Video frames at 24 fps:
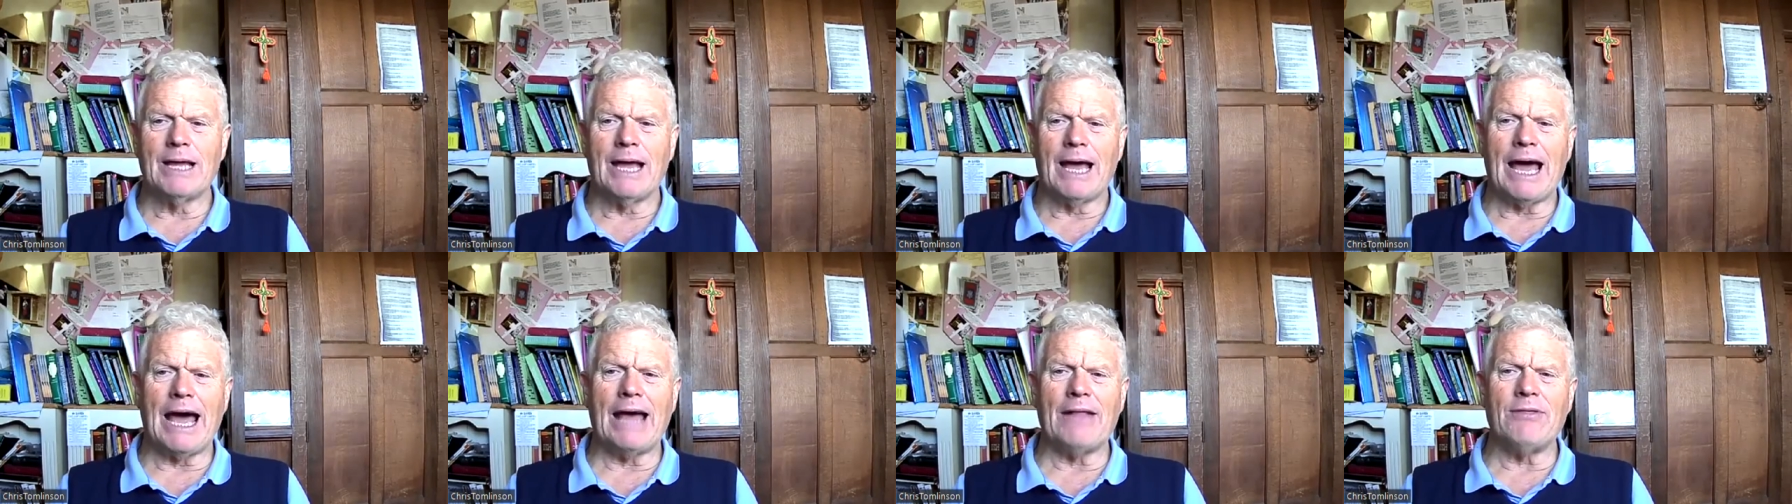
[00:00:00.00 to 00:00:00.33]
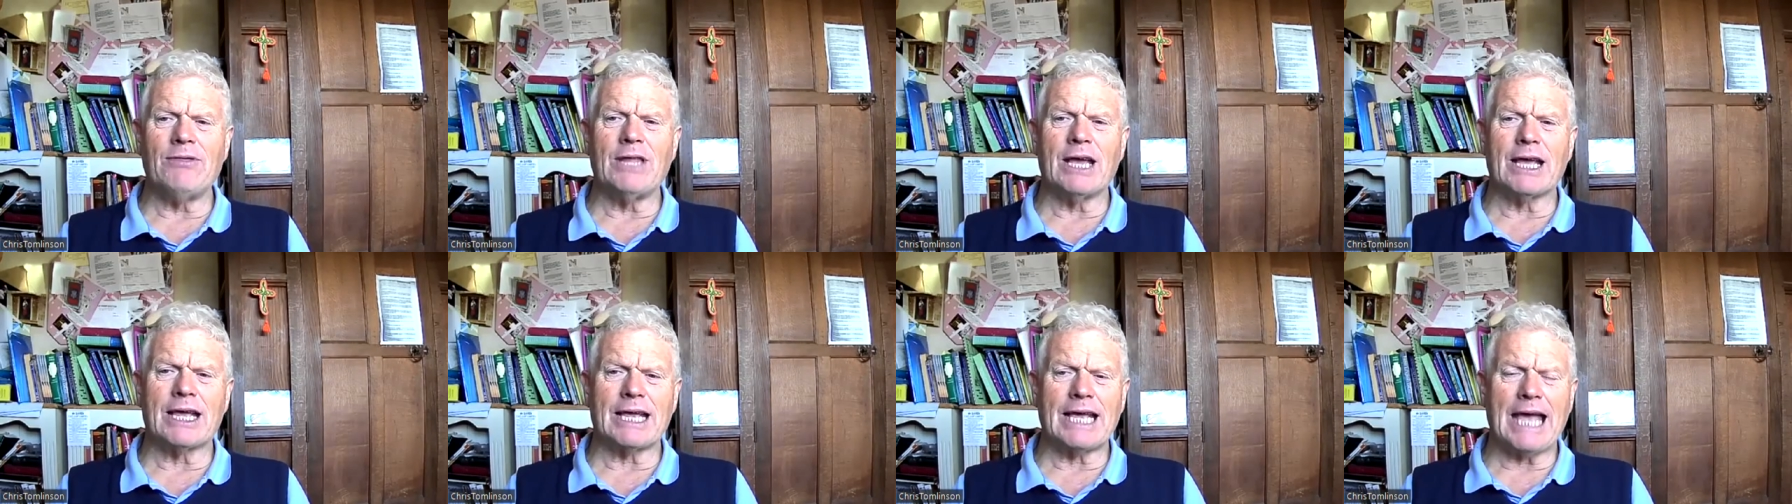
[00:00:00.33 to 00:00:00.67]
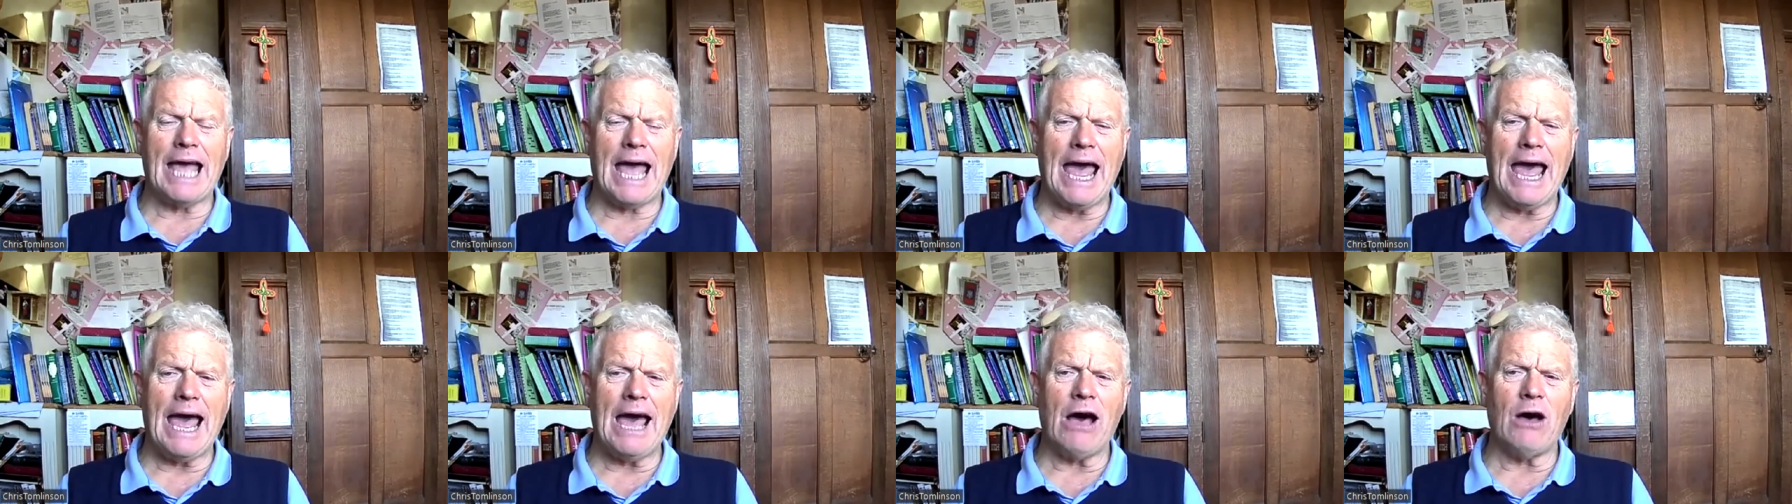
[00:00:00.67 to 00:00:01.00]
And the
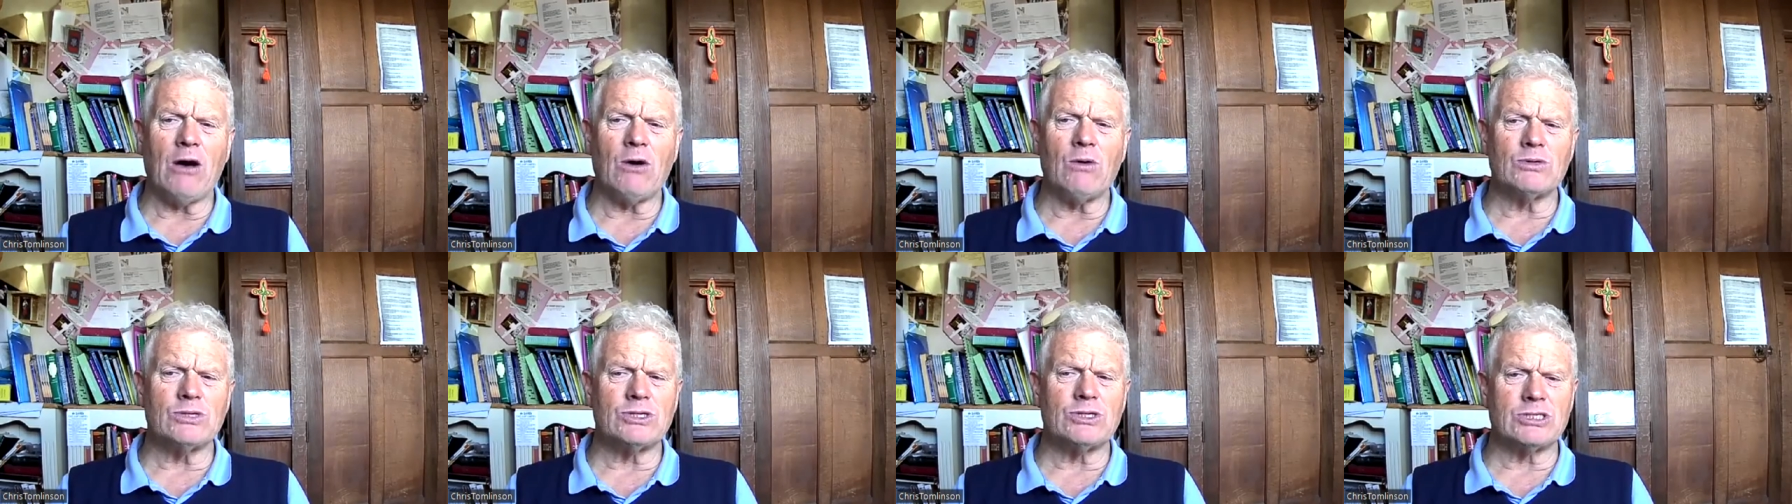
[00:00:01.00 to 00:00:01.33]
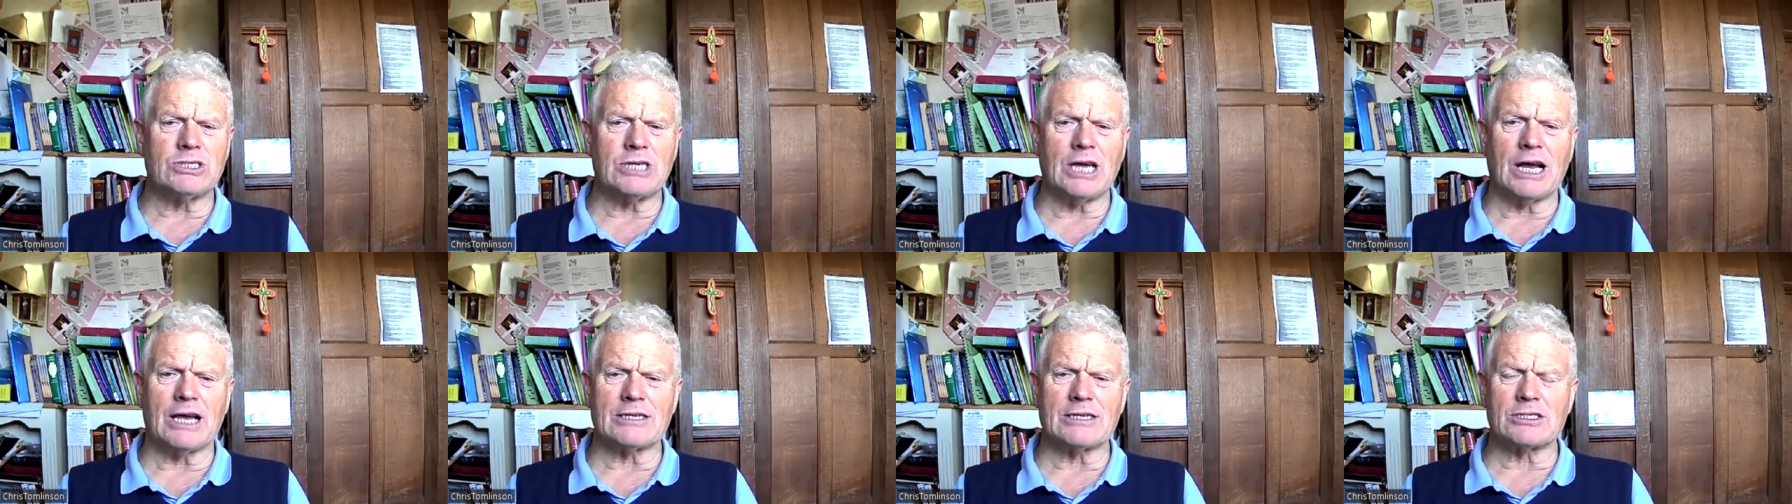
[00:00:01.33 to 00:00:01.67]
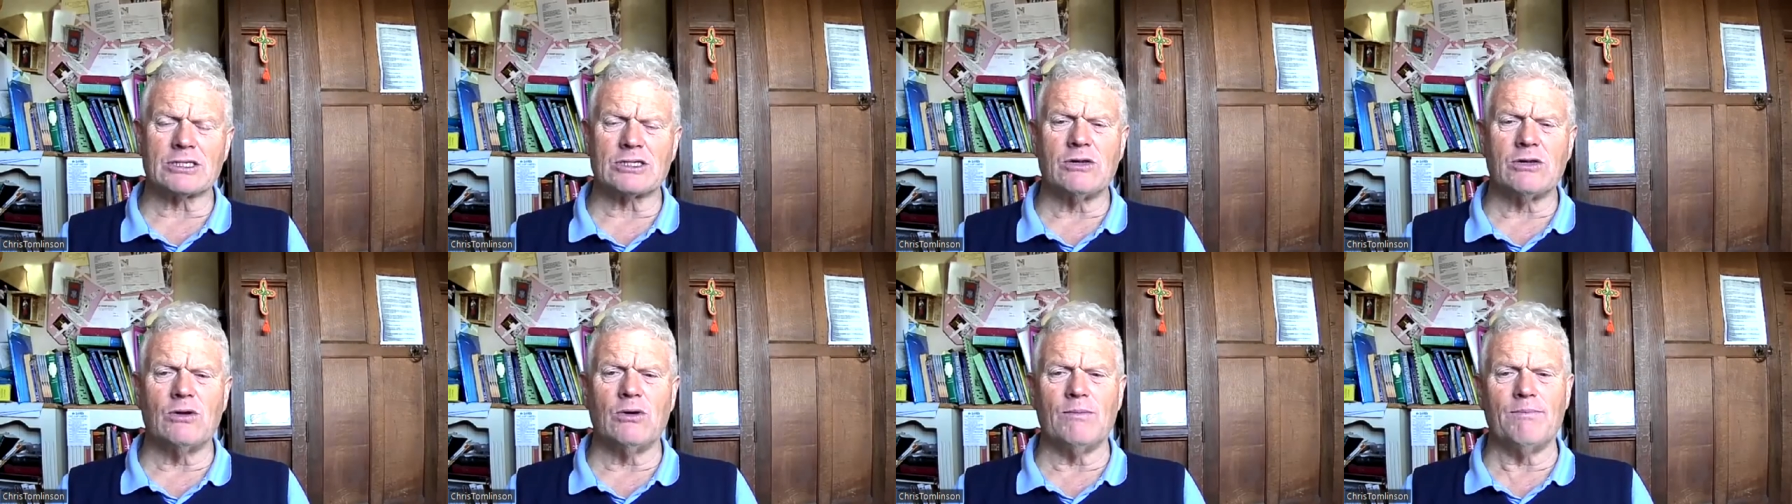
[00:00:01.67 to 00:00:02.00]
cows
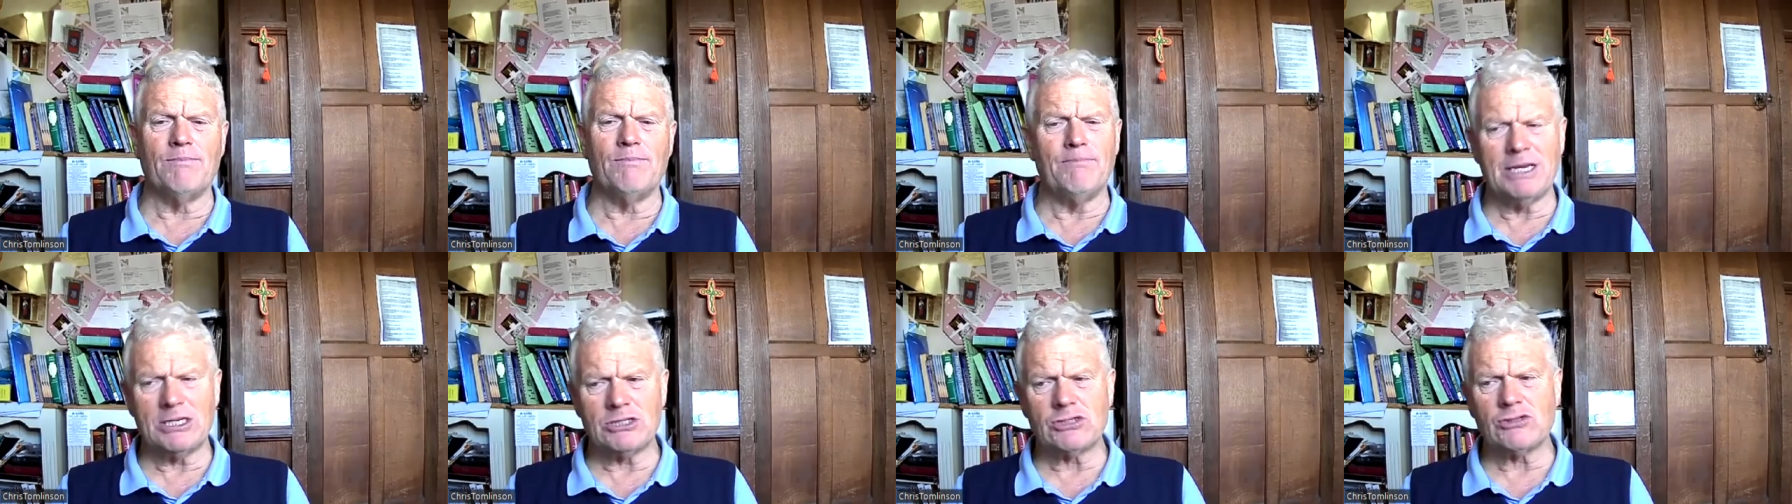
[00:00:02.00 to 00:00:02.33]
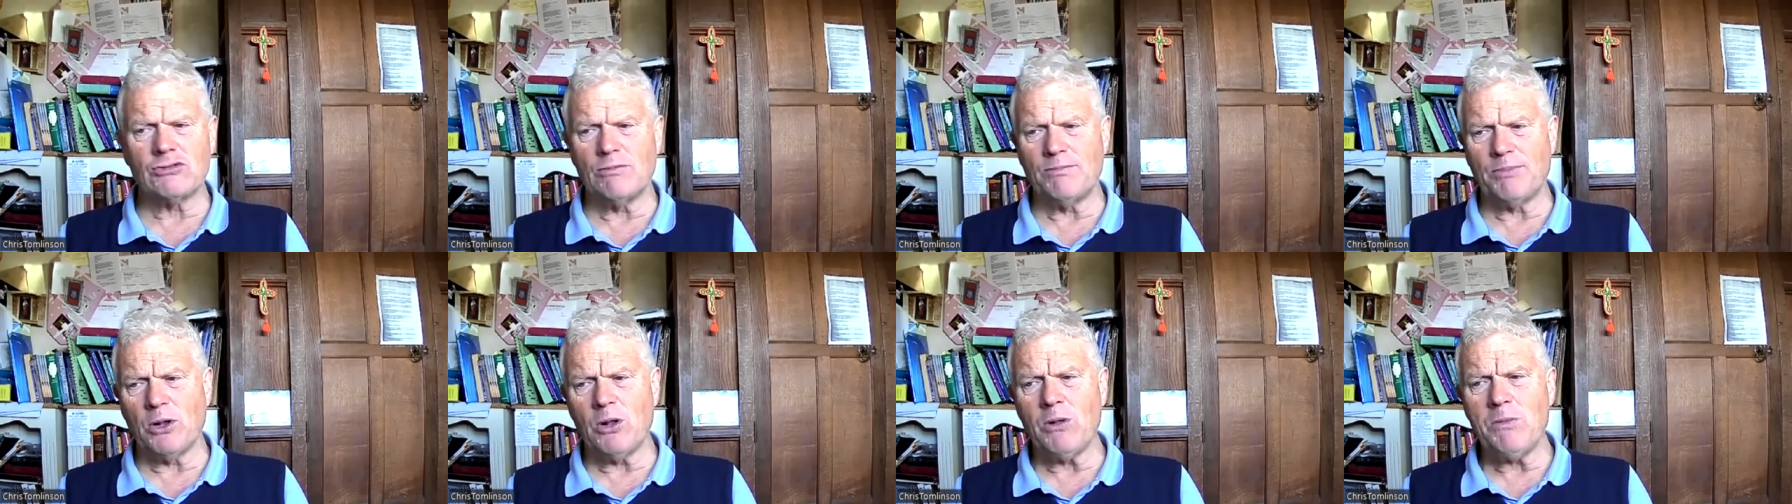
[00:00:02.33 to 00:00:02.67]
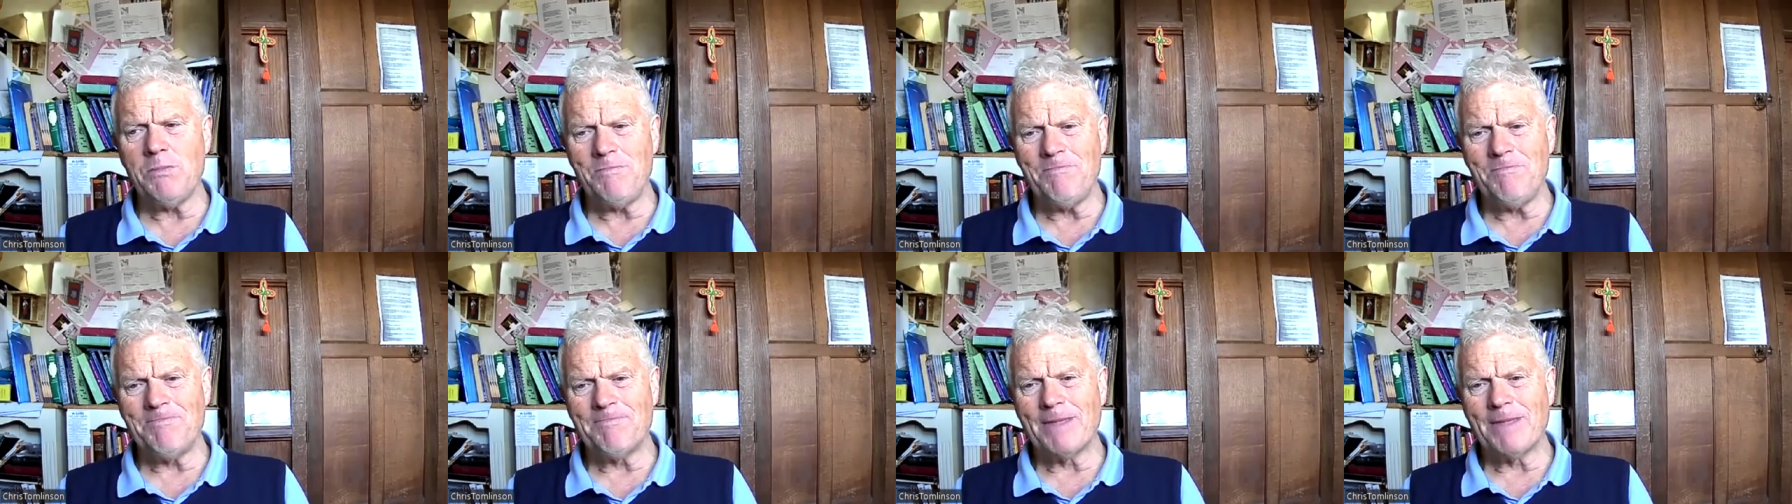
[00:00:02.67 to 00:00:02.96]
just looked miserable,